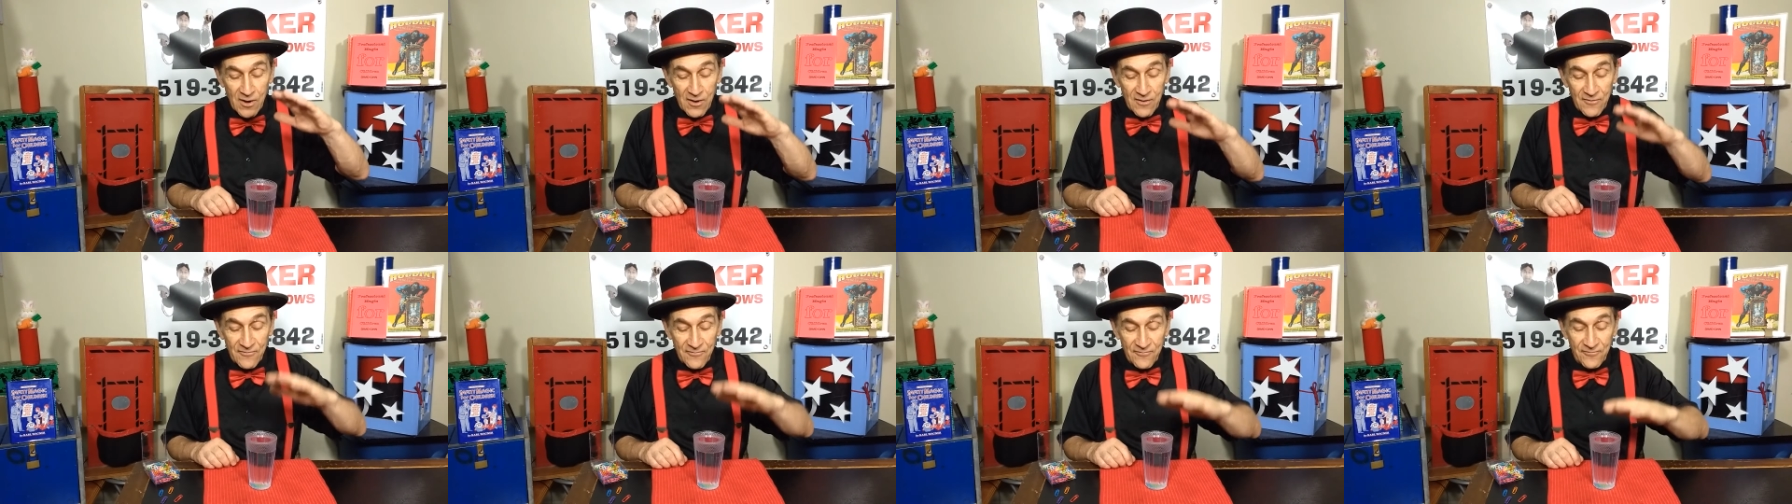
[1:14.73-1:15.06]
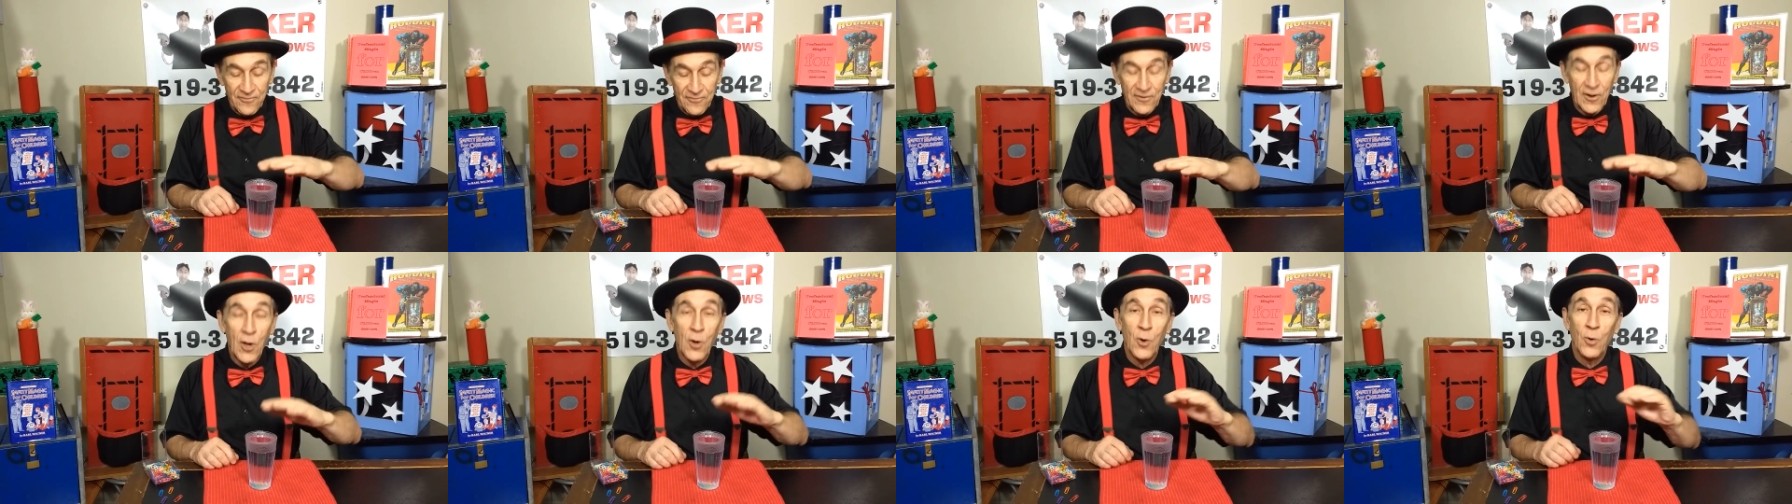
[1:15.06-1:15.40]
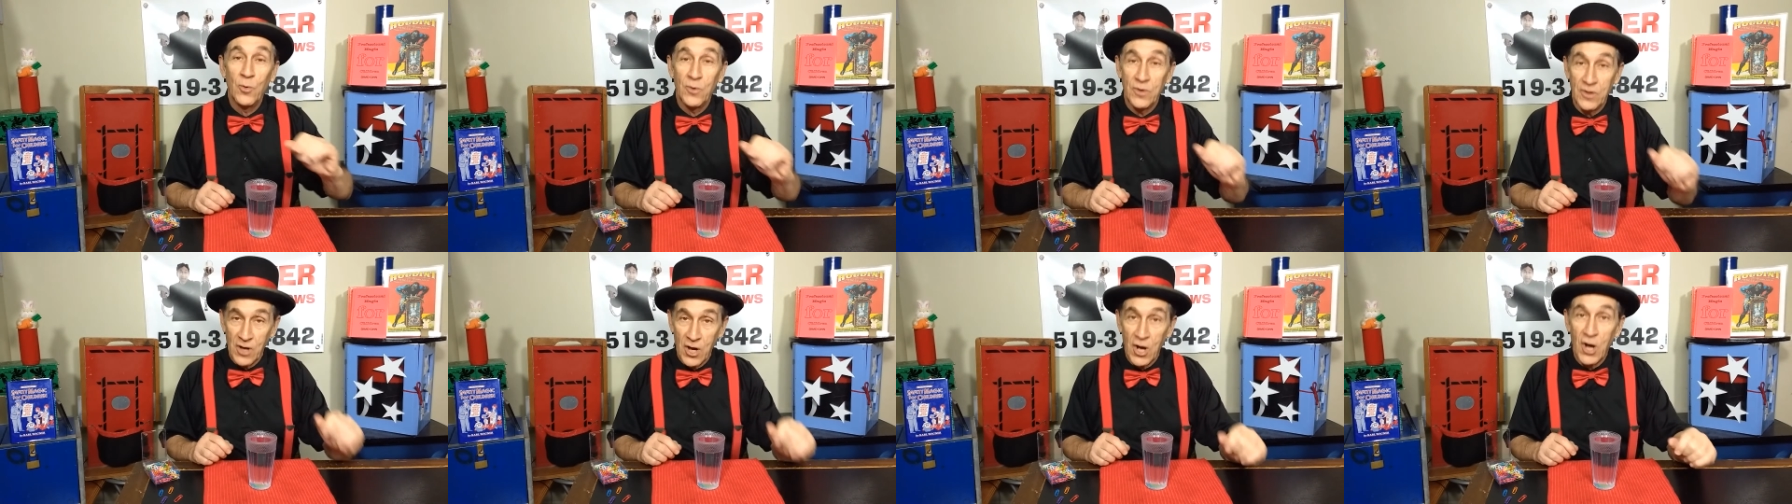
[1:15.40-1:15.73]

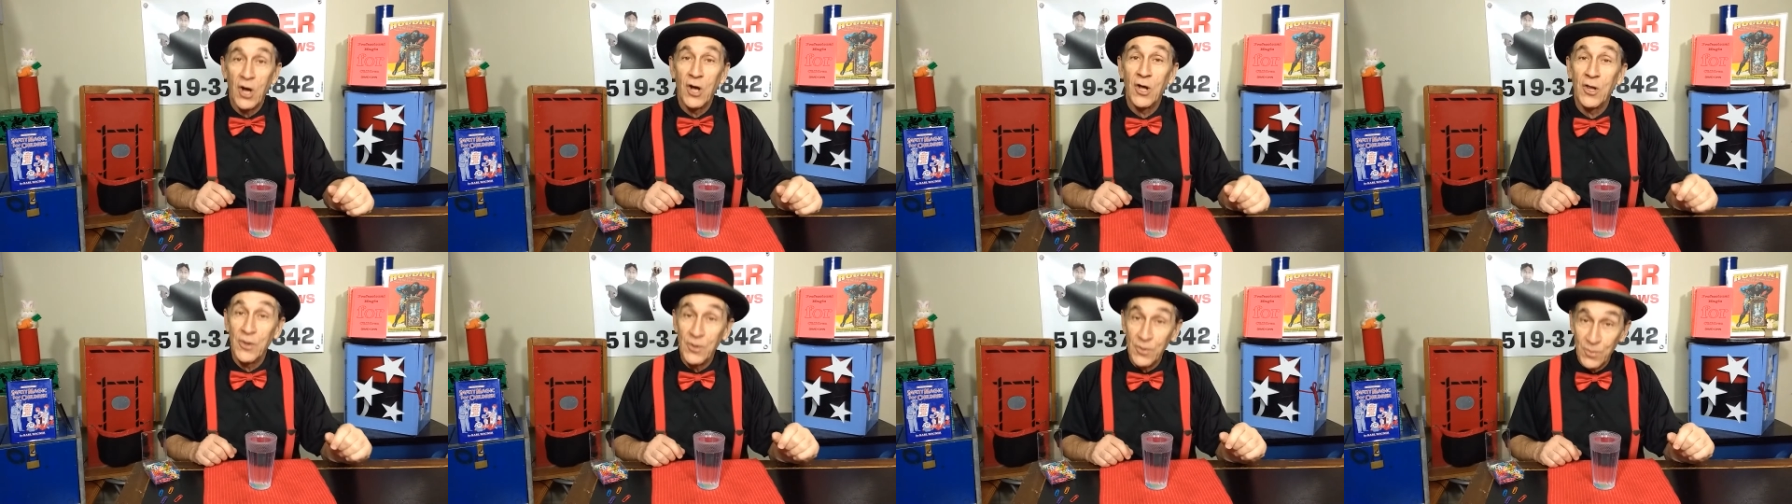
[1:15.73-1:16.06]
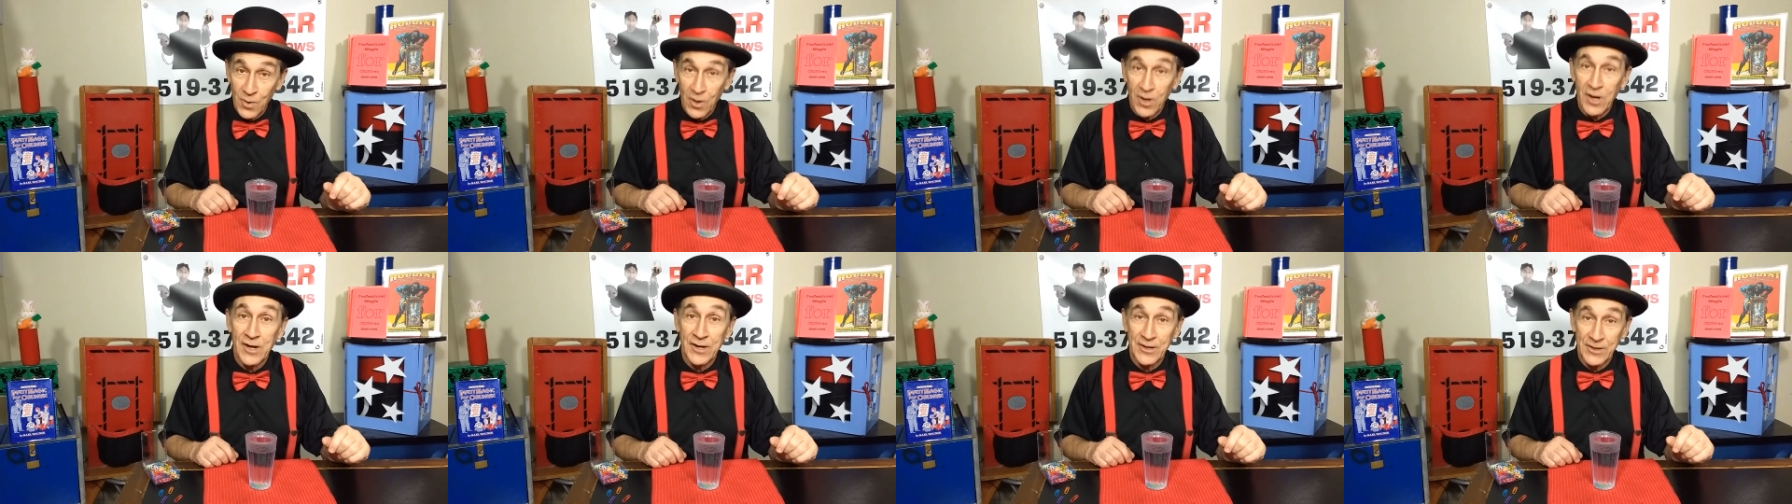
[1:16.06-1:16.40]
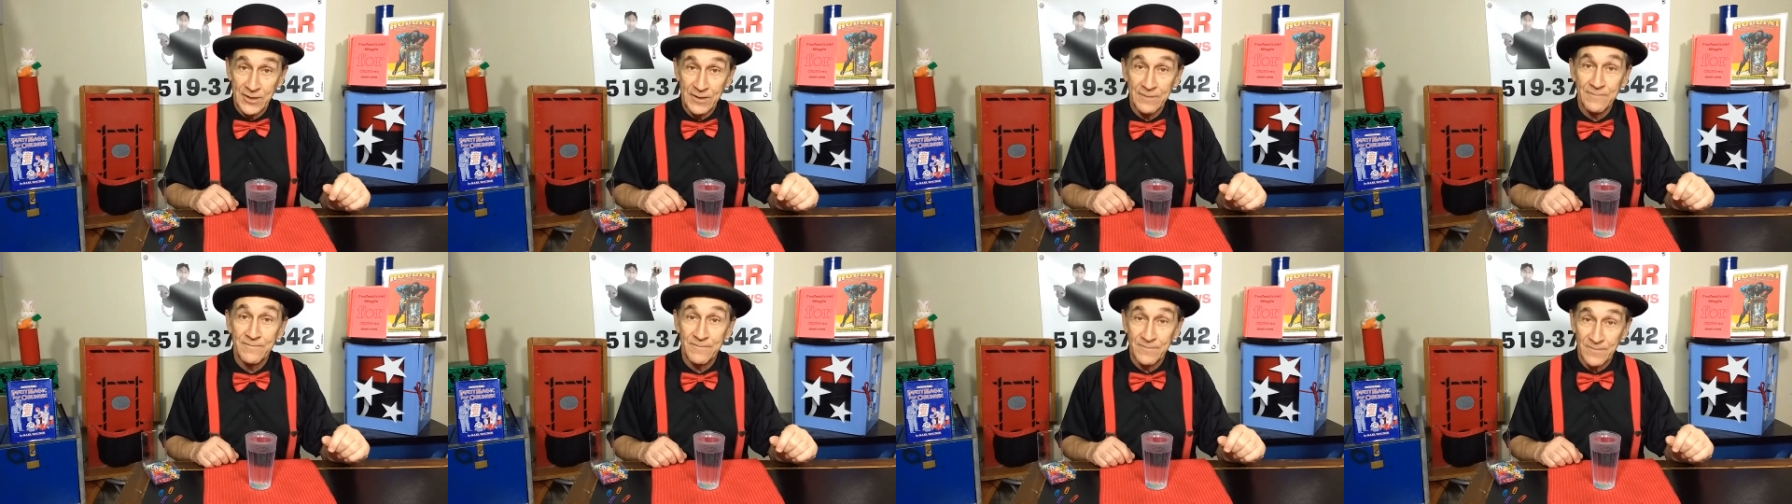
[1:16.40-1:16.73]
float on the
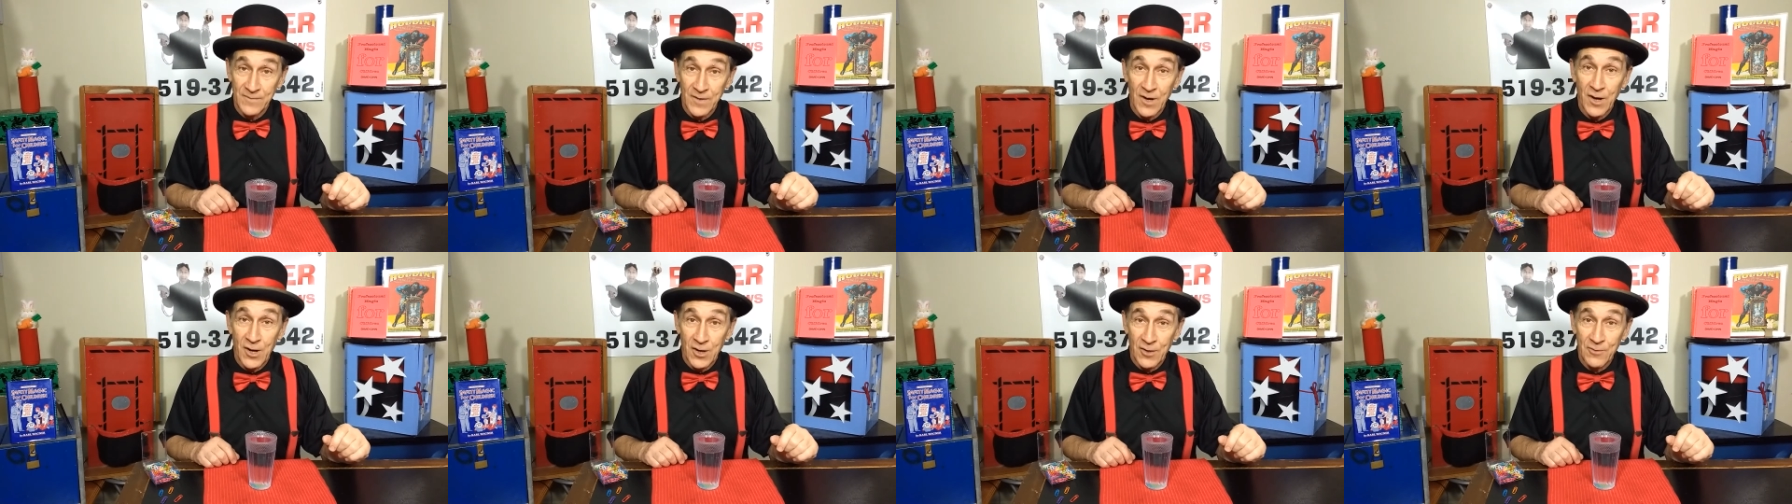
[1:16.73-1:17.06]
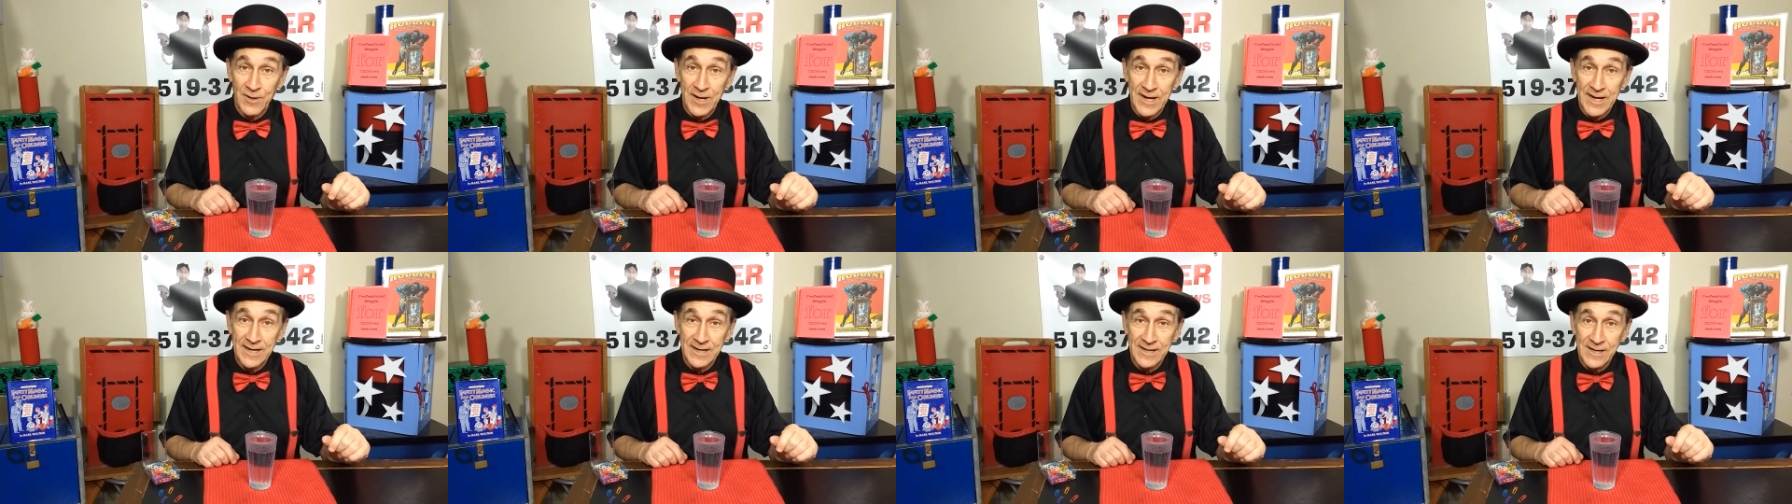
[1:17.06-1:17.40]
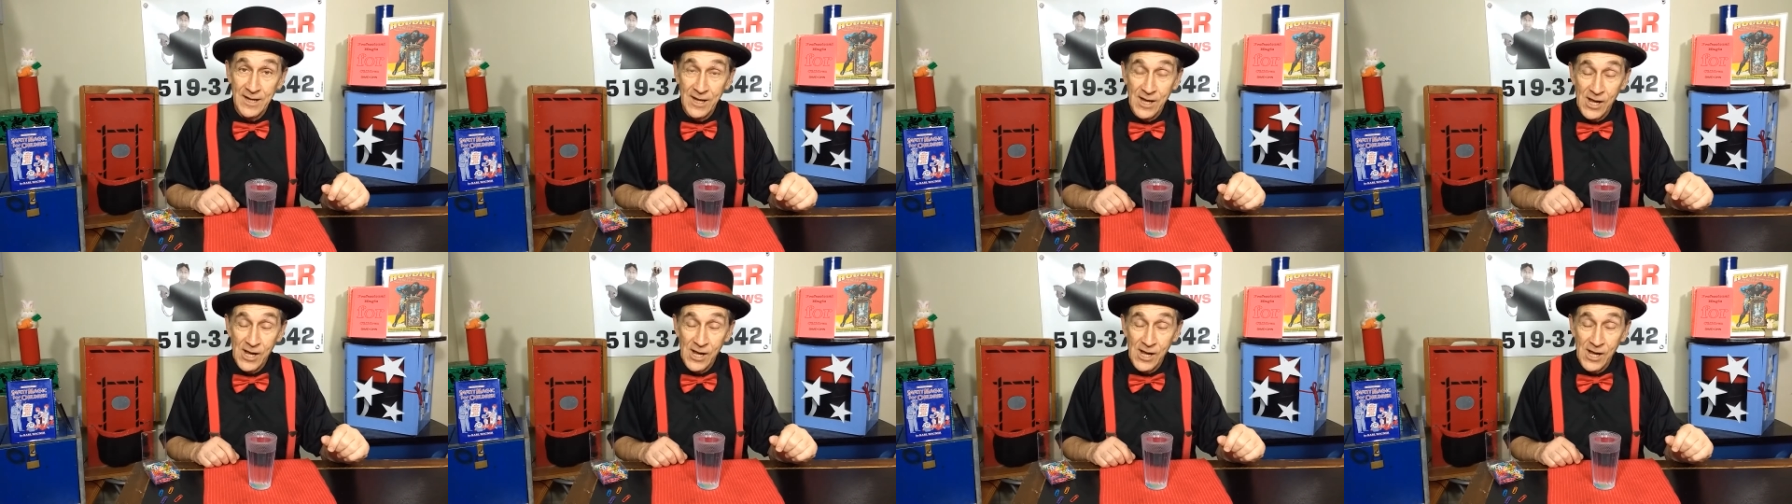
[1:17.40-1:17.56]
water. All right?